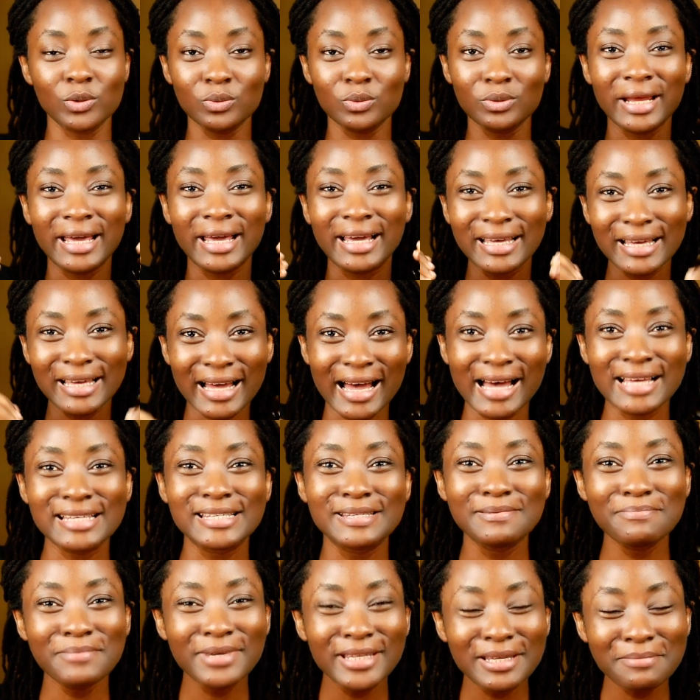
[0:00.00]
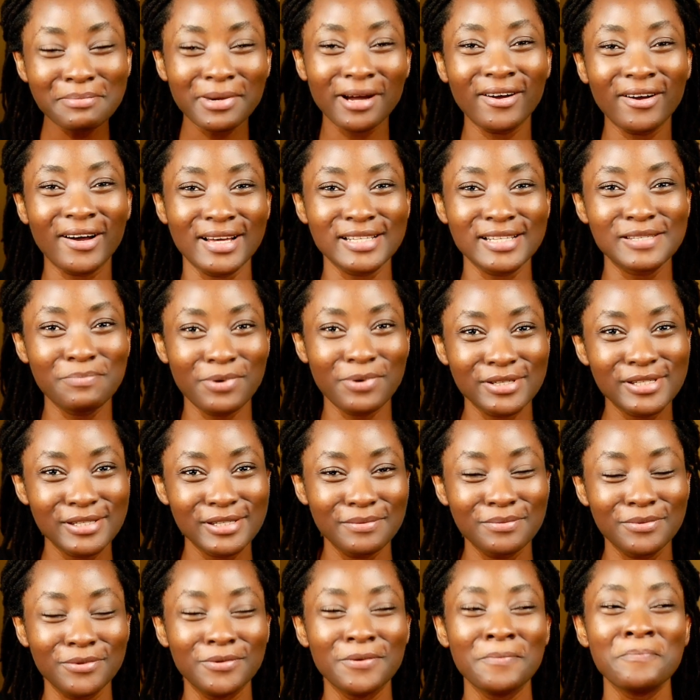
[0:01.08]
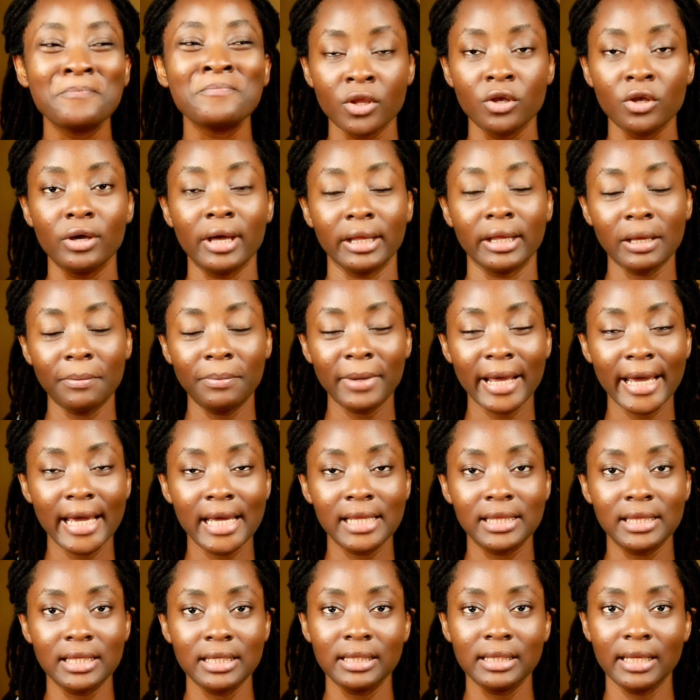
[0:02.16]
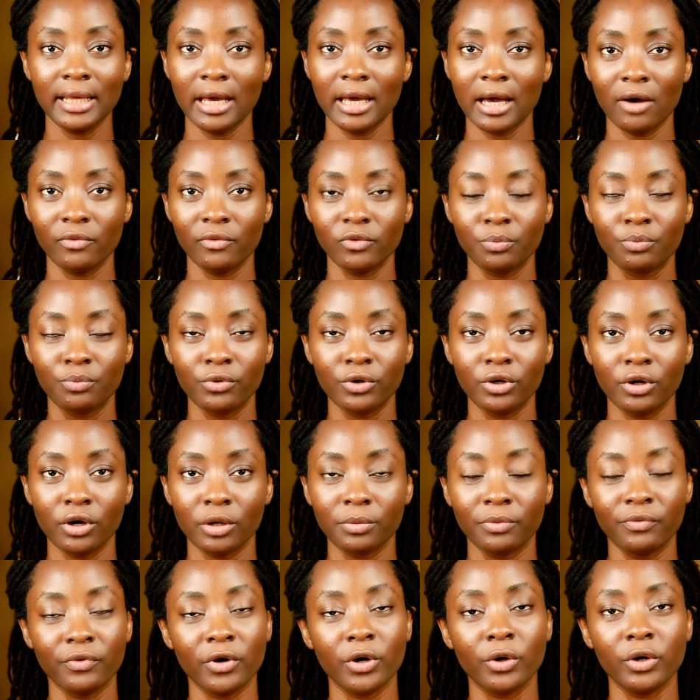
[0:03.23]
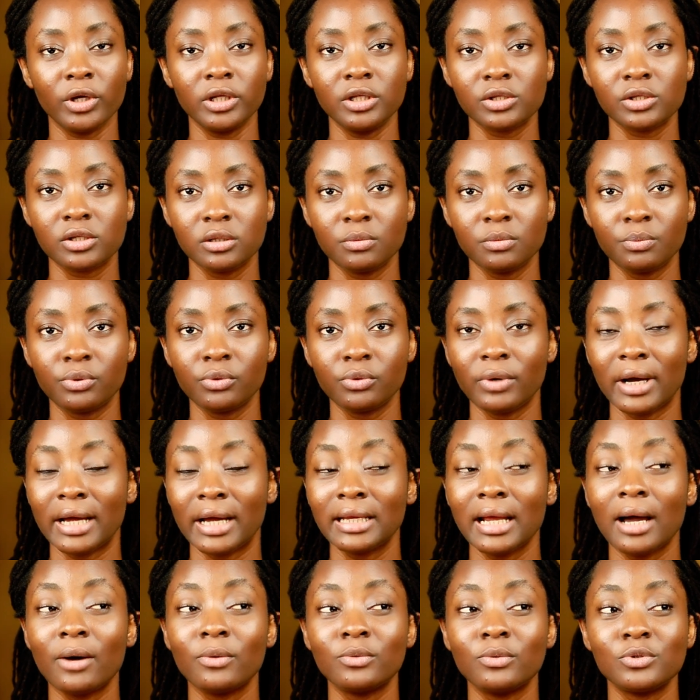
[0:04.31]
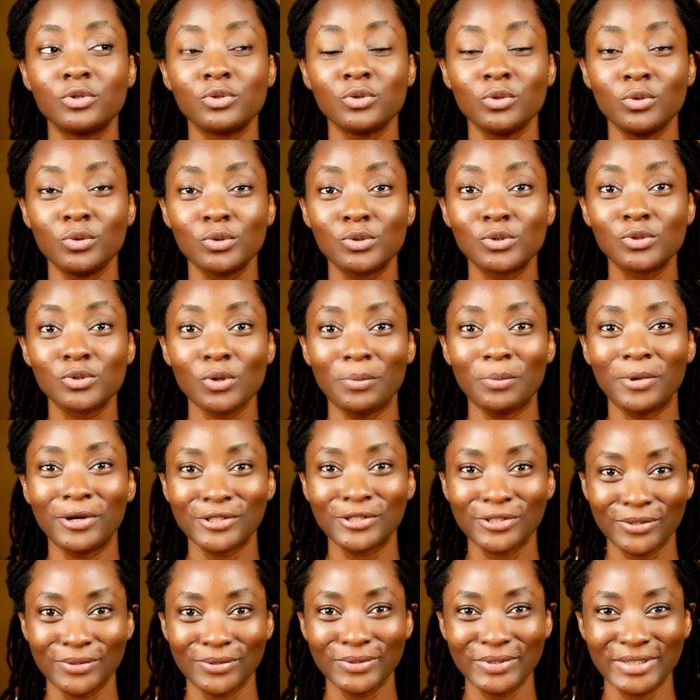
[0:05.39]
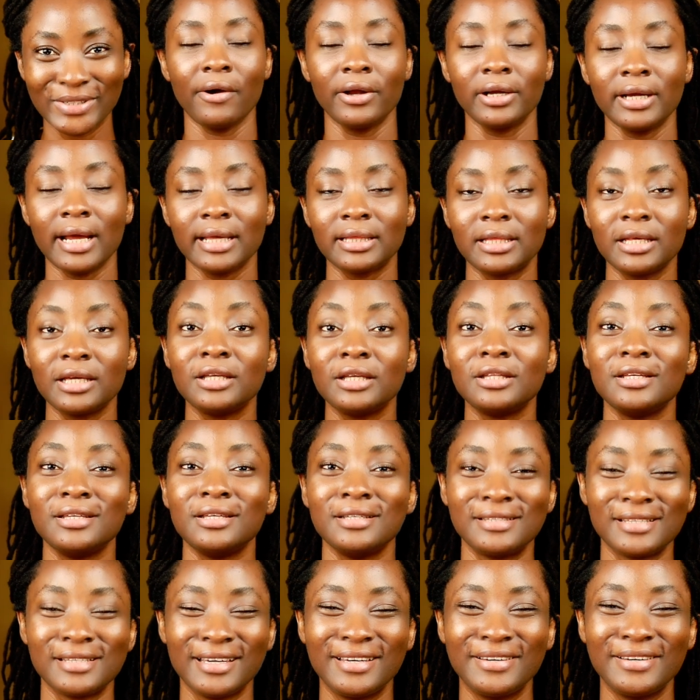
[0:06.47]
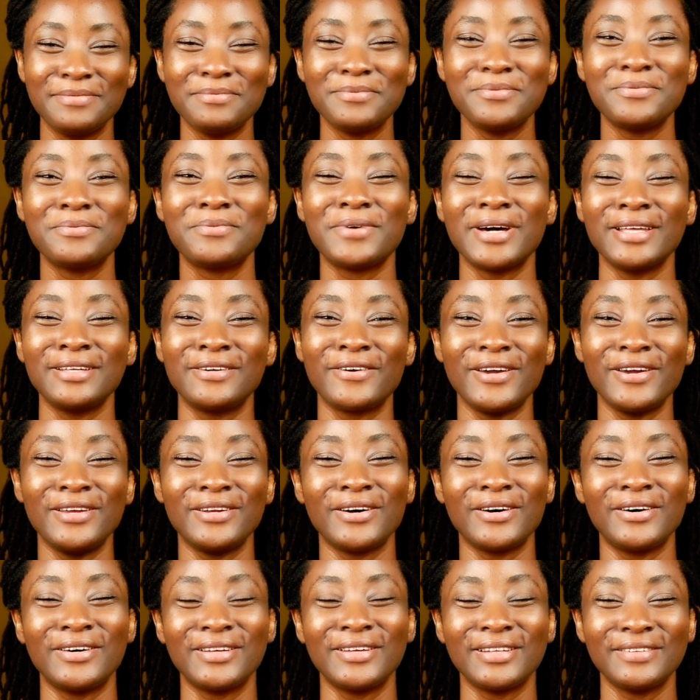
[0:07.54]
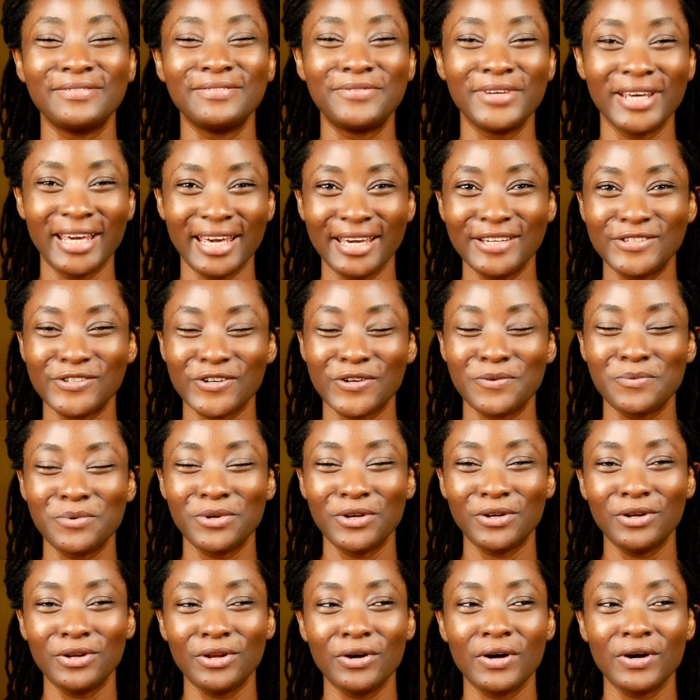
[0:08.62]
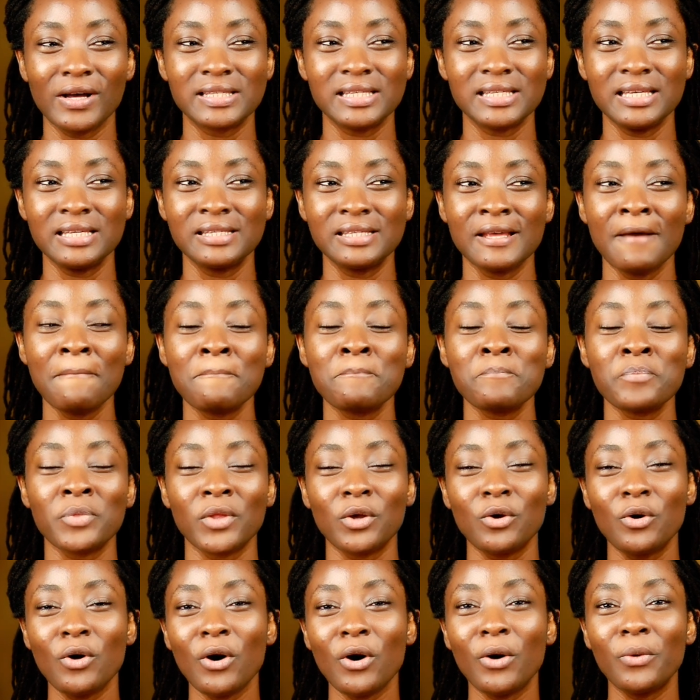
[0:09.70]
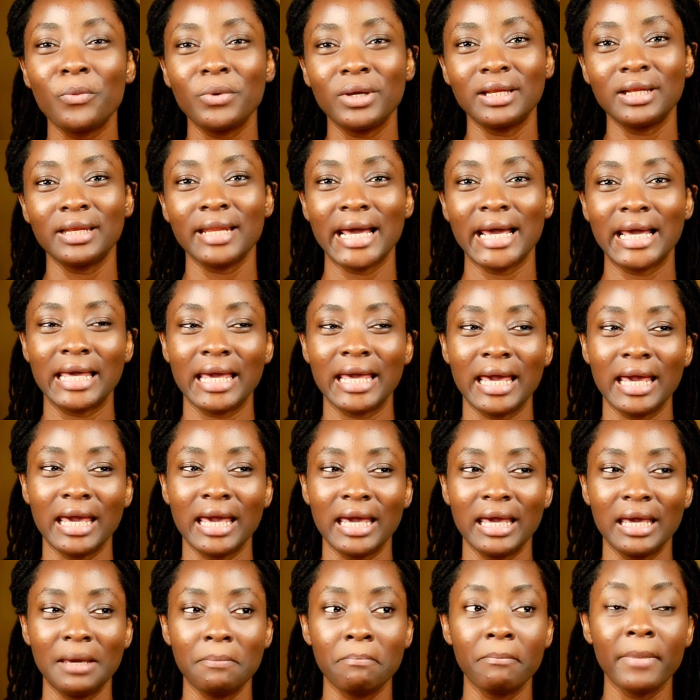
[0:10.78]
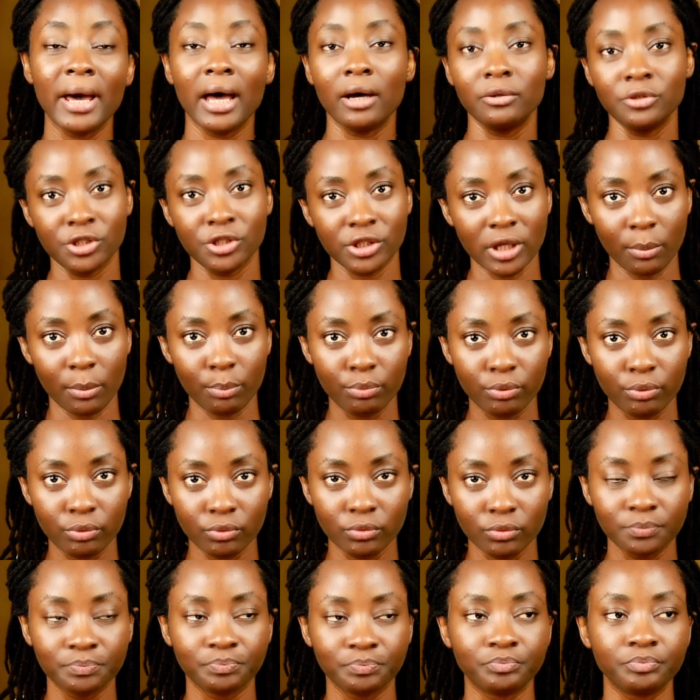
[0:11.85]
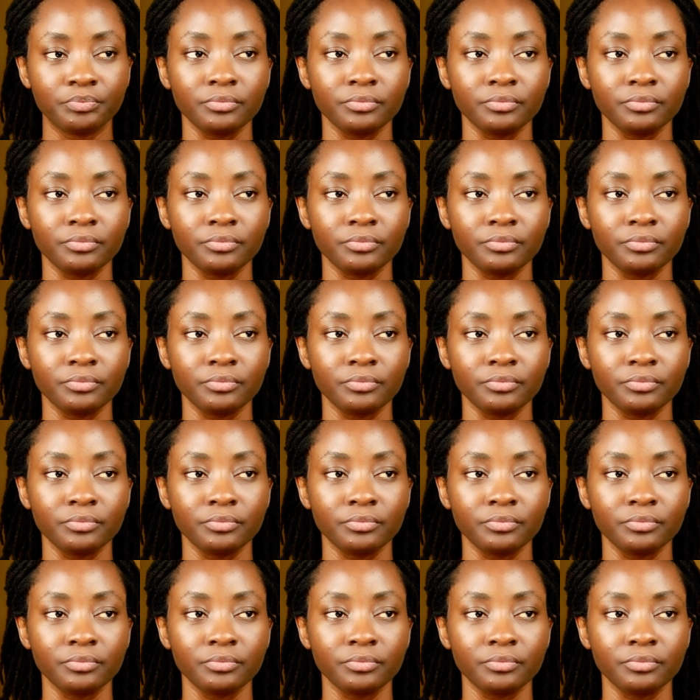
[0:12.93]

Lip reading: to like as minimal as possible, you can apply a thin layer of the product before going into the pool, and that will do you so much good. Another thing you need when going on vacation with your locks is go with like a mild shampoo,